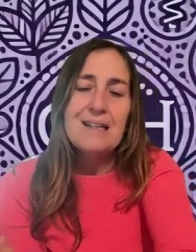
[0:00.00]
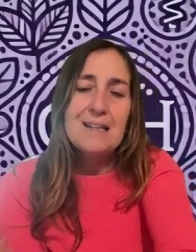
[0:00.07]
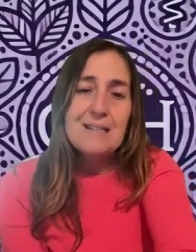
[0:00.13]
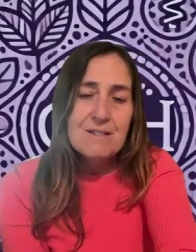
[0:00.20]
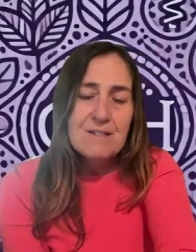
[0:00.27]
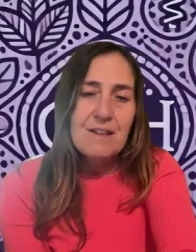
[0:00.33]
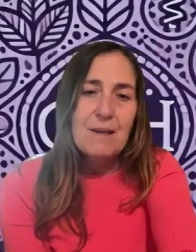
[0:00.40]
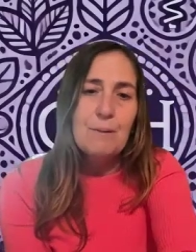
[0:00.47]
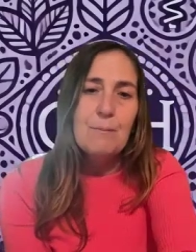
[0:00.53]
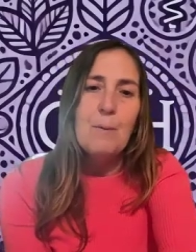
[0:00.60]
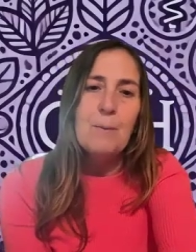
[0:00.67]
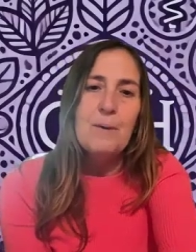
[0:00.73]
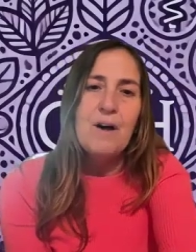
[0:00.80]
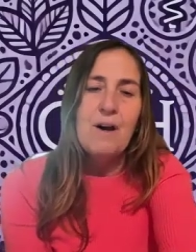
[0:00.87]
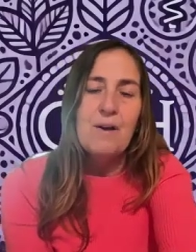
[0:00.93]
kindling
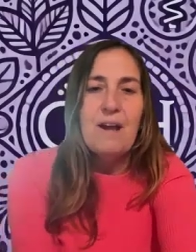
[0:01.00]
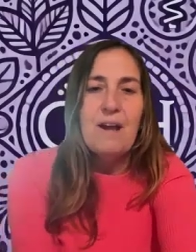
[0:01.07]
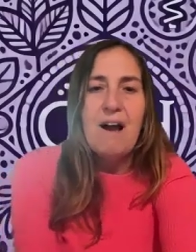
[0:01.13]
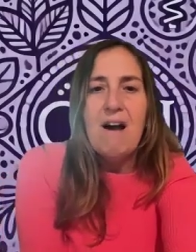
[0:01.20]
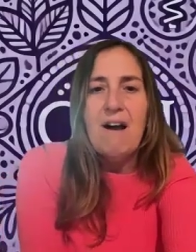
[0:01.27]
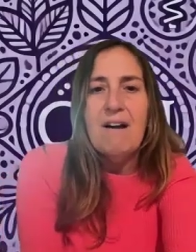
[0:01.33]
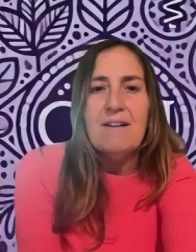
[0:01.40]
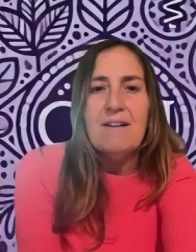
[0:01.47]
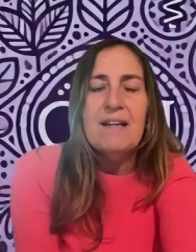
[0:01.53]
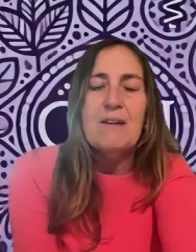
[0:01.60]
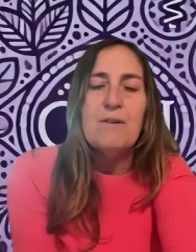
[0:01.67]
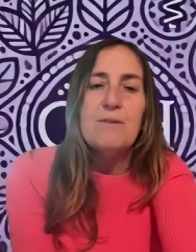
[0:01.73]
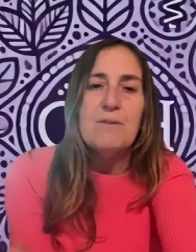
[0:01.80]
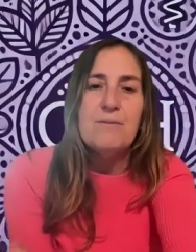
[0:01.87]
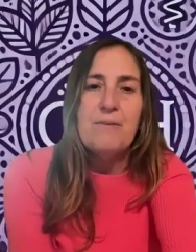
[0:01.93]
what we call the
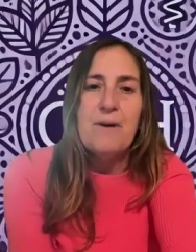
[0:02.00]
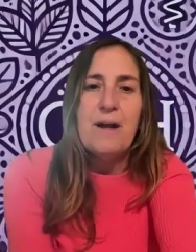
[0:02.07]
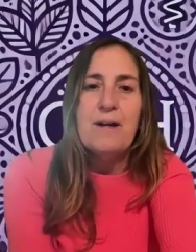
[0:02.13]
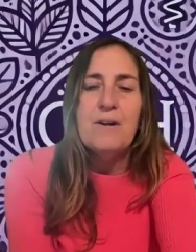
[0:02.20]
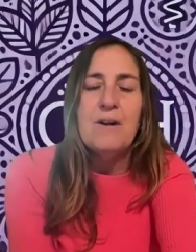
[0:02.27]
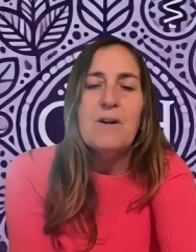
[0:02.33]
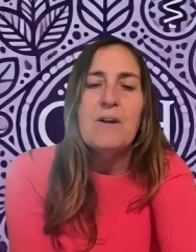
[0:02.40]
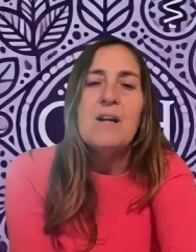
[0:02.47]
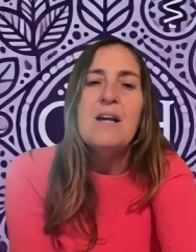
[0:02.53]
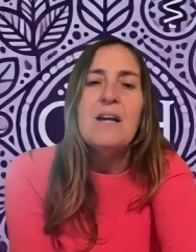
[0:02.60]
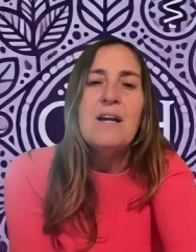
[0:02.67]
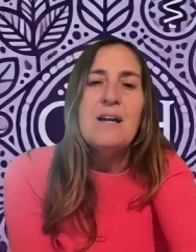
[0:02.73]
Agni or the fire